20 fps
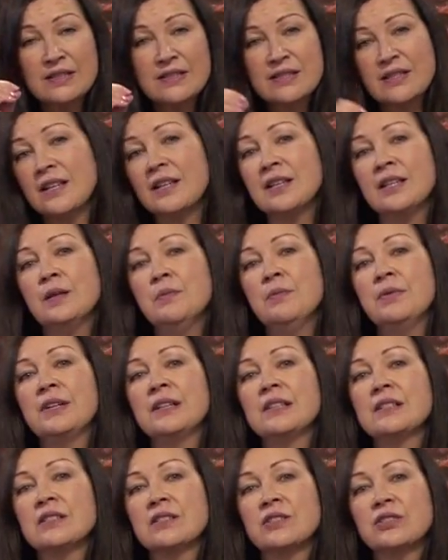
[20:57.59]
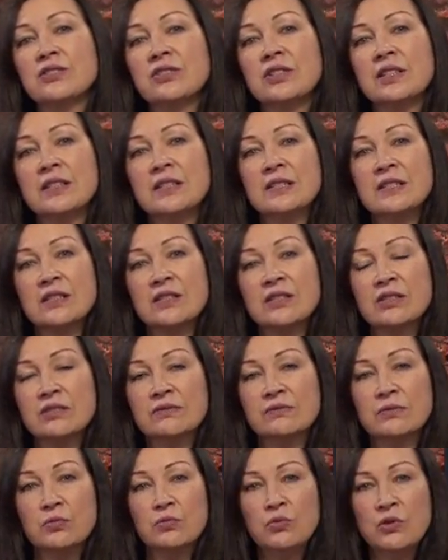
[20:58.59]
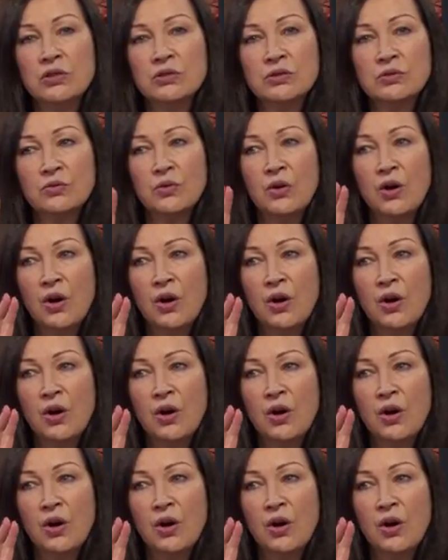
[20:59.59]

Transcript: tiny bits to try and discover what